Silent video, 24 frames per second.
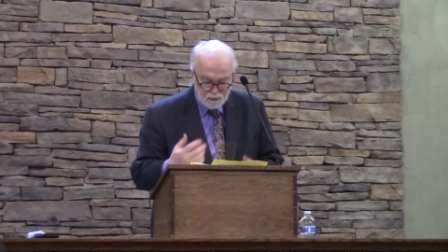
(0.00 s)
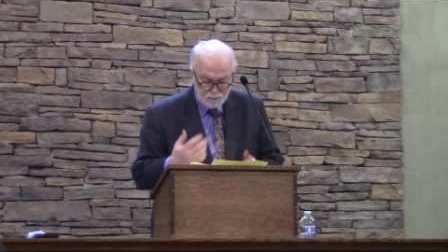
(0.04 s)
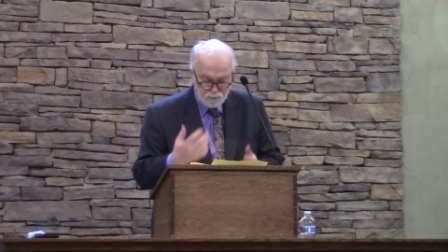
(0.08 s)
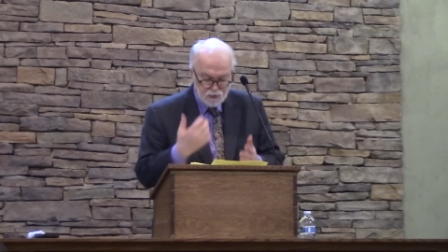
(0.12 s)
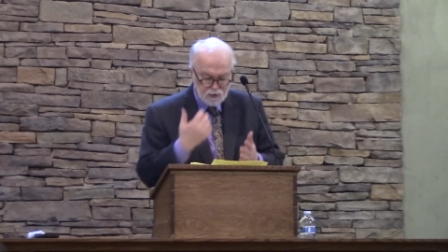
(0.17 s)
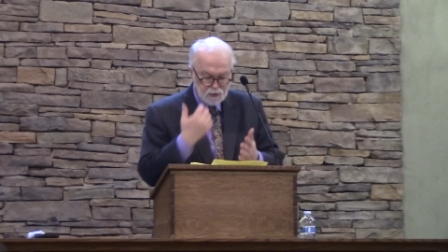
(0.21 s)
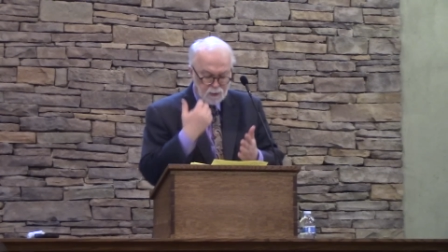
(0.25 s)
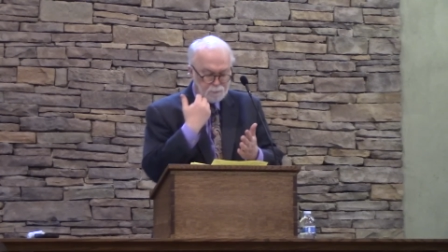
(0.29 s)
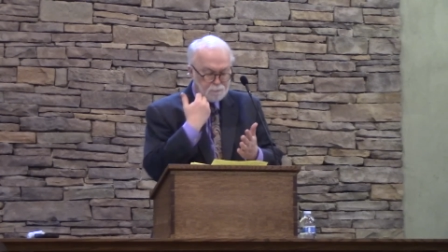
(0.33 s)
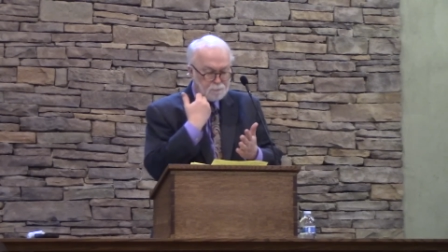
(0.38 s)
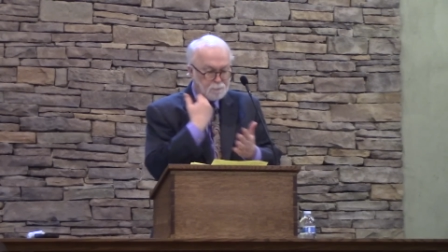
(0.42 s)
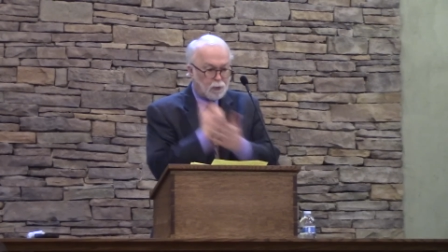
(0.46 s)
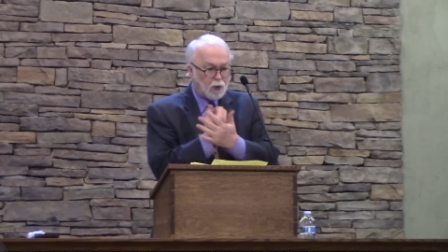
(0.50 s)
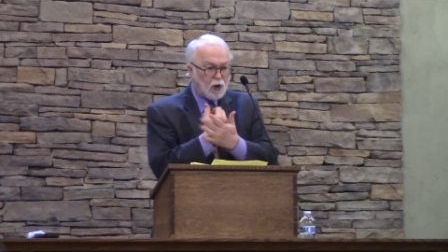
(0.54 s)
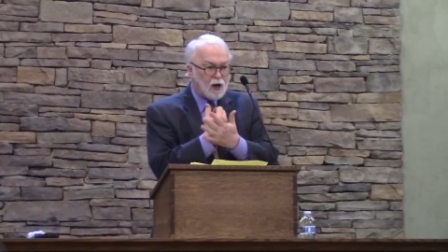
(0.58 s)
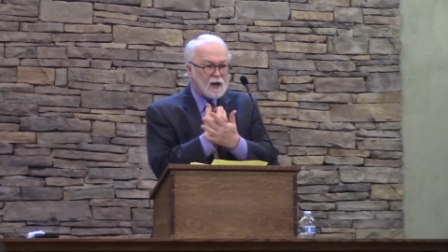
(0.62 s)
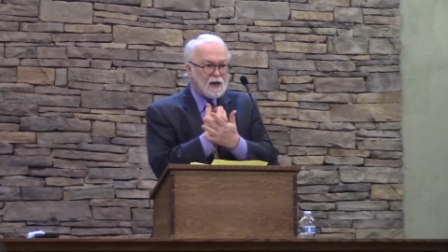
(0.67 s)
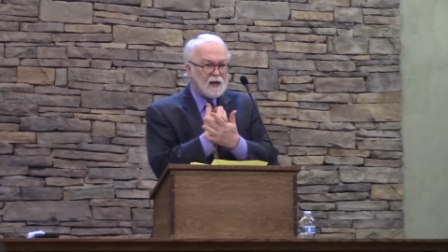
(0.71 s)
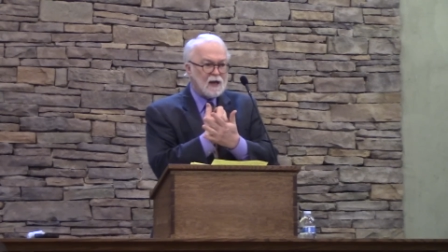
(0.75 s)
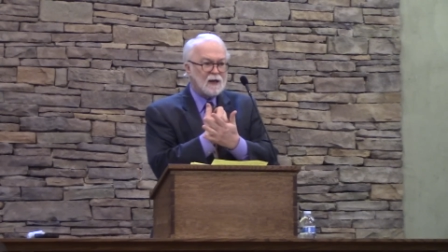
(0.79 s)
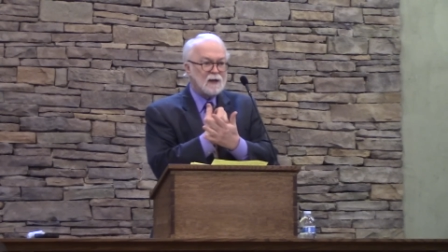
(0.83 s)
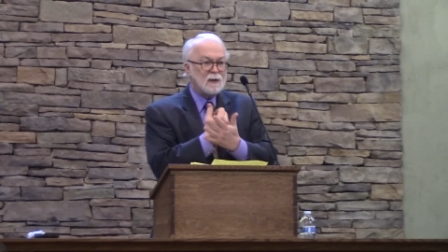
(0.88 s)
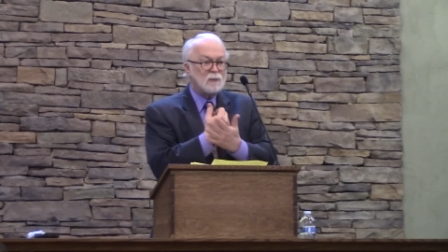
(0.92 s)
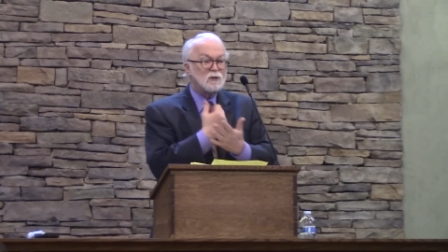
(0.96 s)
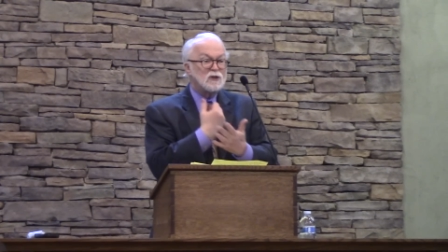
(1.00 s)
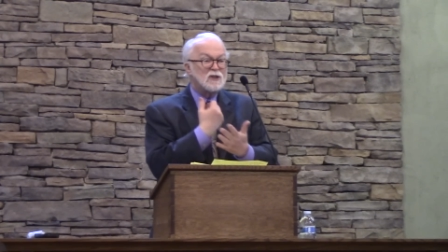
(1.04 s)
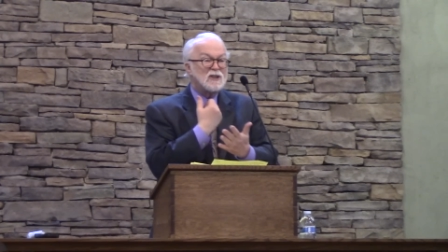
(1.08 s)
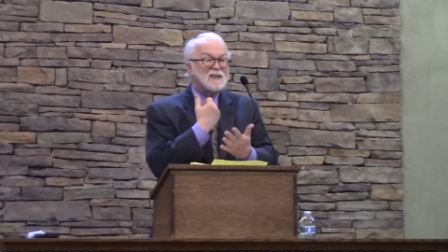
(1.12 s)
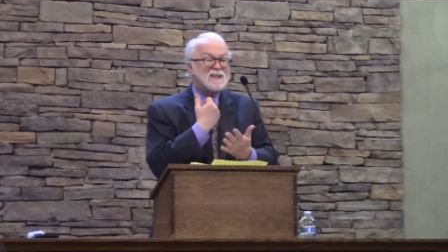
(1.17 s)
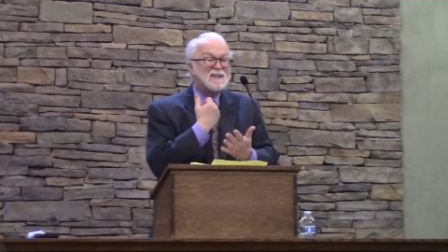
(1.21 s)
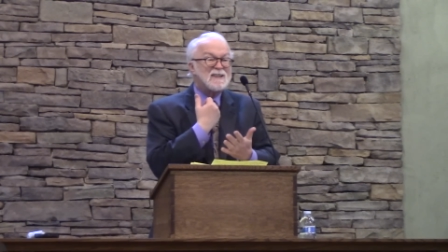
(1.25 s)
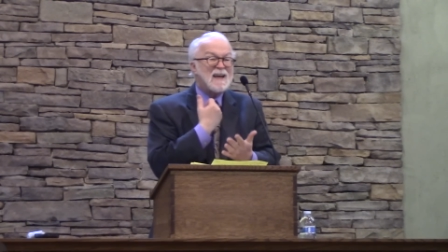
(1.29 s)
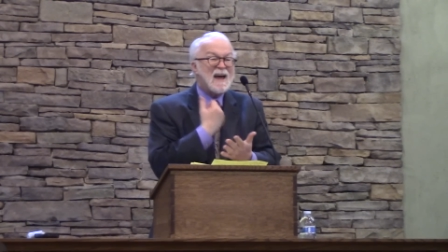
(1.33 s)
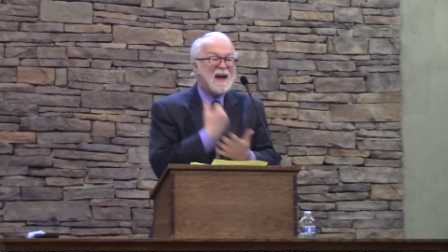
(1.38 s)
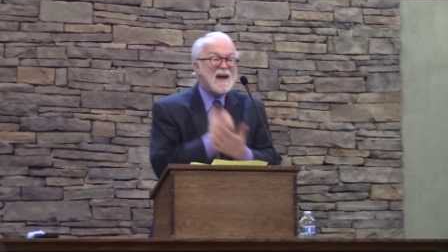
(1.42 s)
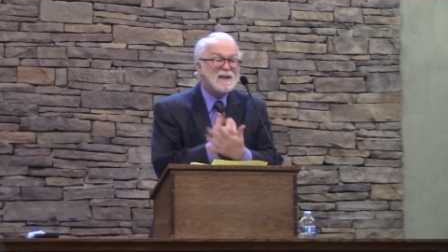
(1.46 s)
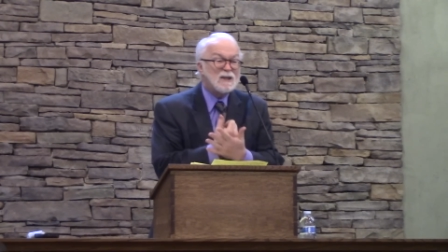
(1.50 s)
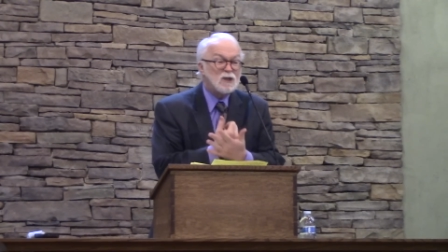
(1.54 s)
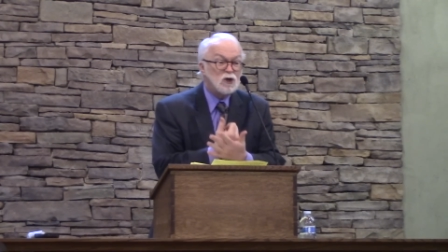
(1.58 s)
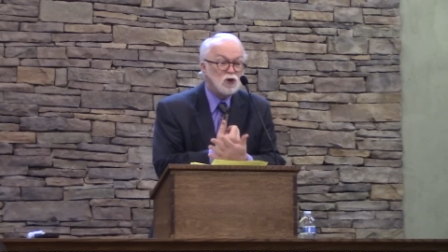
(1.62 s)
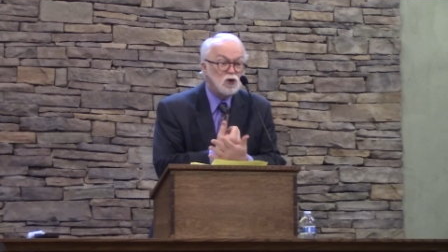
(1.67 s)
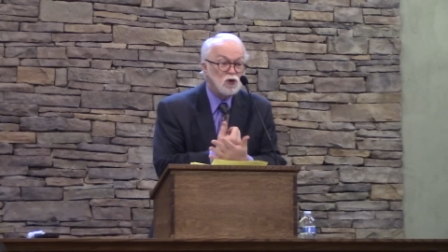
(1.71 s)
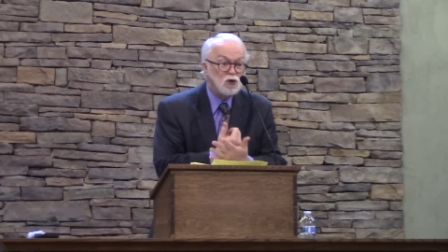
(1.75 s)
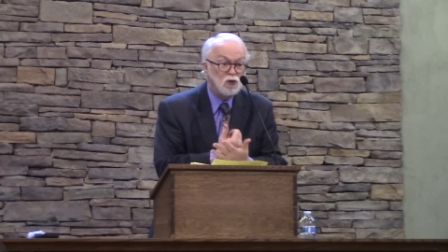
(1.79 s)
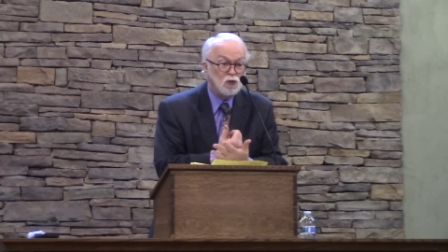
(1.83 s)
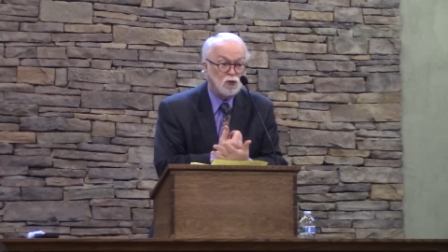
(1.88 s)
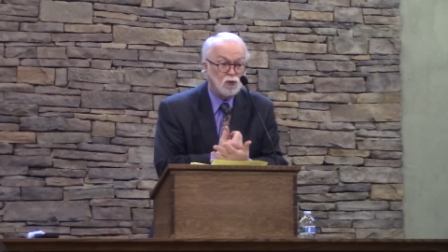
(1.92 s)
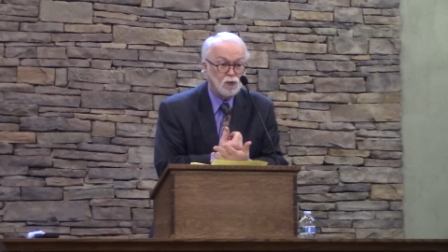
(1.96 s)
It was a brand, it was a
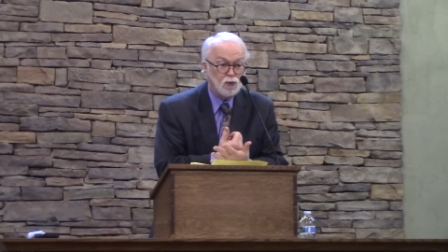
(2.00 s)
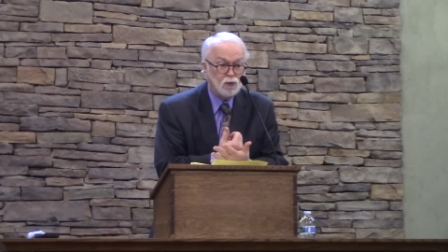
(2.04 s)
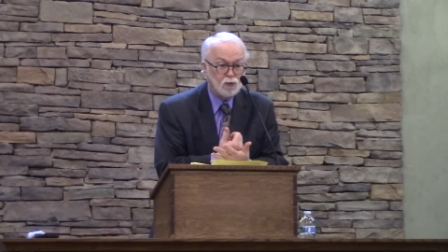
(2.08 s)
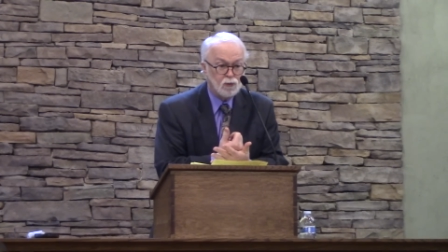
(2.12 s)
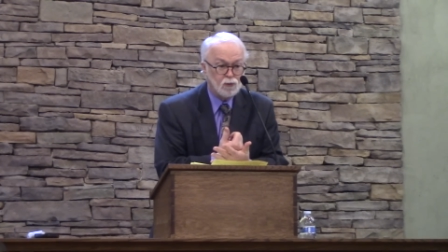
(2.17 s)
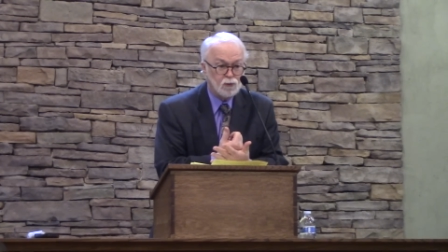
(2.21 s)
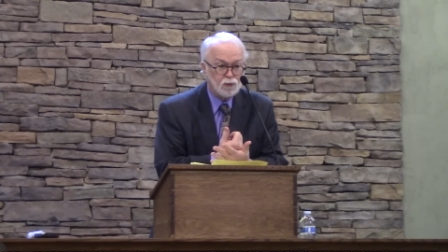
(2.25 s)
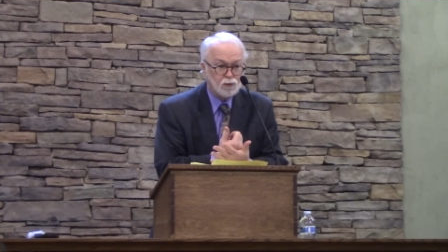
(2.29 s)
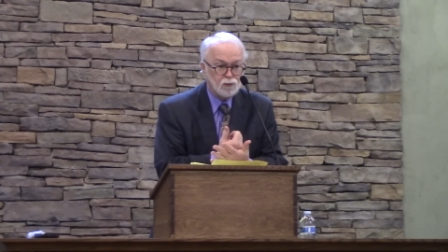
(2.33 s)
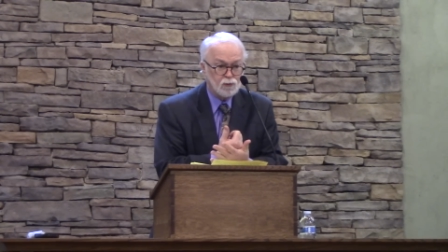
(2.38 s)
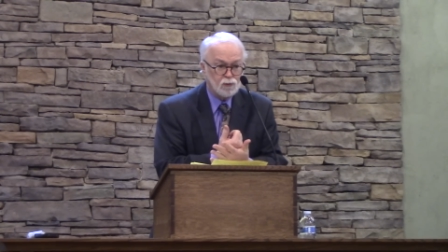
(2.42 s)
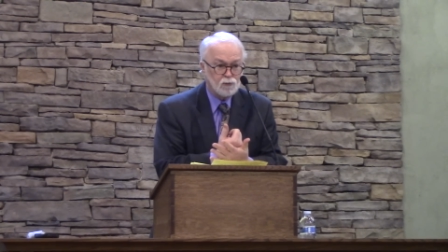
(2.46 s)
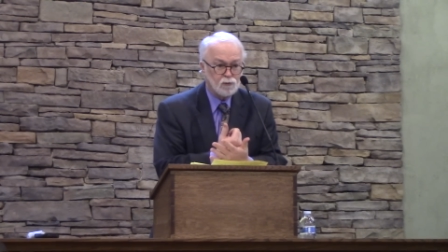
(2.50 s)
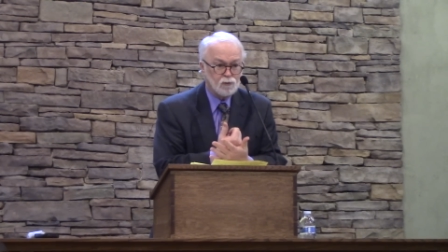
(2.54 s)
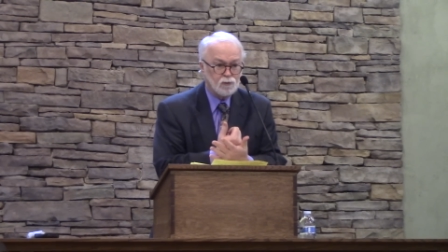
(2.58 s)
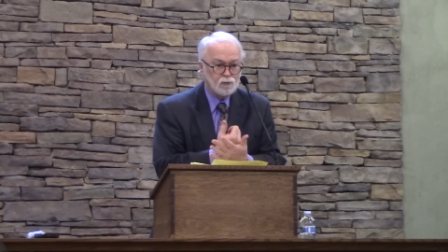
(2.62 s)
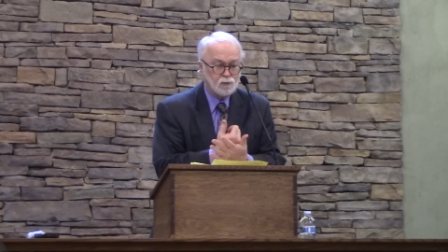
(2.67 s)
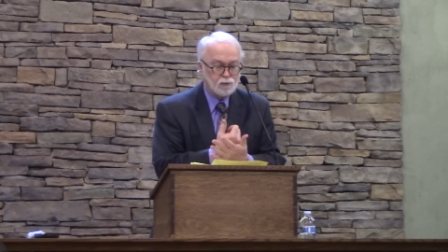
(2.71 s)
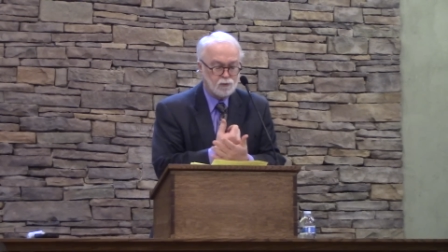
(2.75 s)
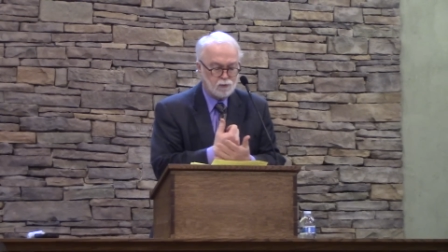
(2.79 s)
tattoo.